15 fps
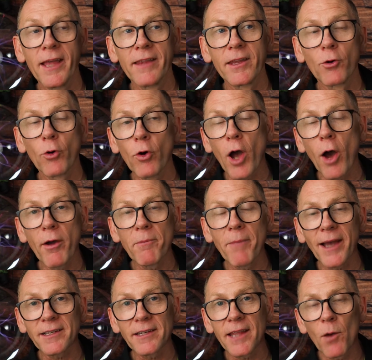They're all going
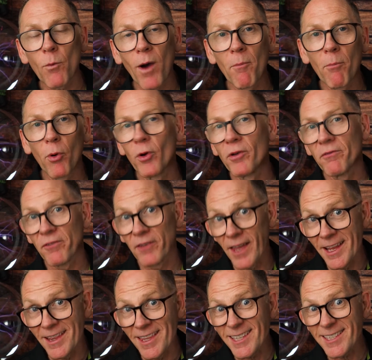back to that 1 point
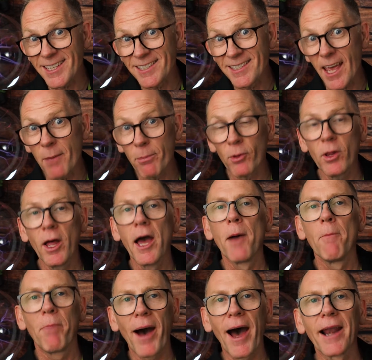in this example,
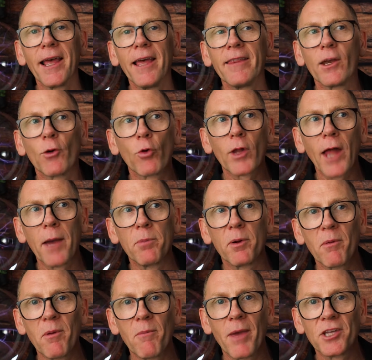but they're all able
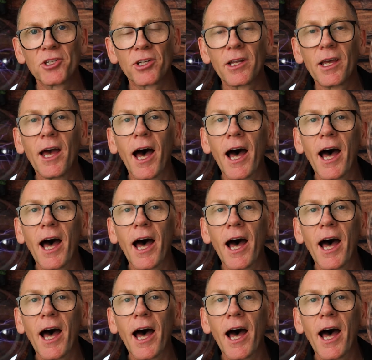to be measured.